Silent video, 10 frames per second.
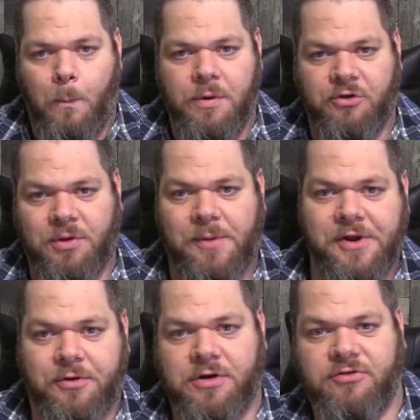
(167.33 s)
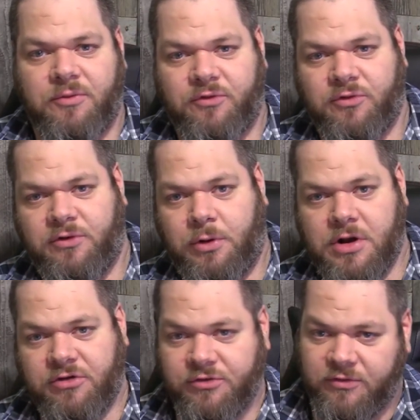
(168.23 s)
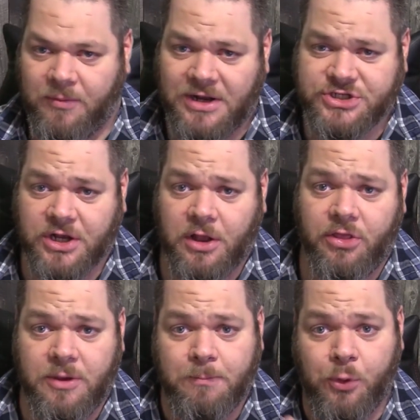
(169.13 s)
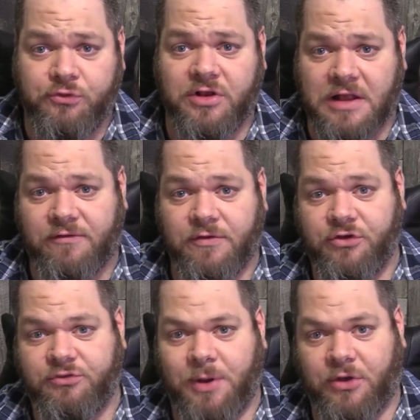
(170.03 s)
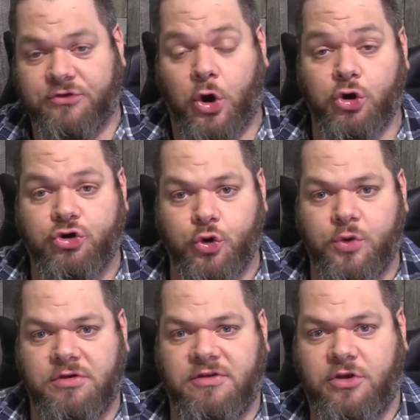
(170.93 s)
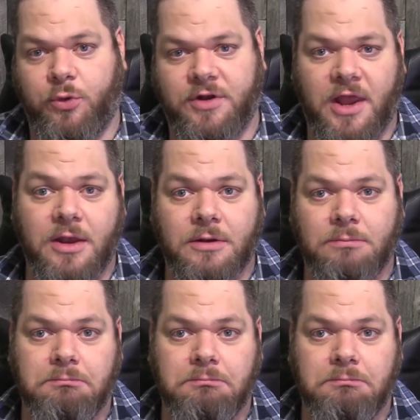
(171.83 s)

Here's my minor criticism for magic. The boosted level of the spells are too easy to attain.